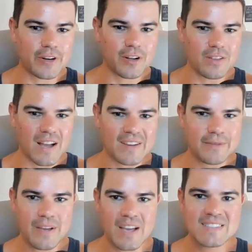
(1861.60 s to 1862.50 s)
and real
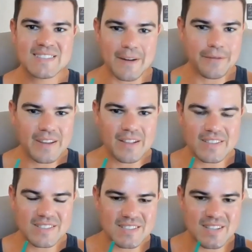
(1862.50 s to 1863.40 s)
life. Definitely
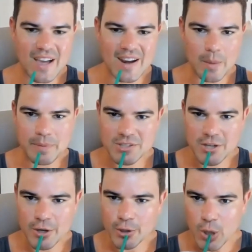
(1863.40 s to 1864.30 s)
listen to that
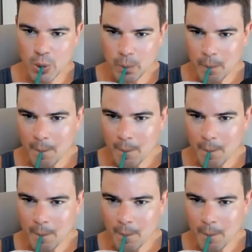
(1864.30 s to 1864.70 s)
episode.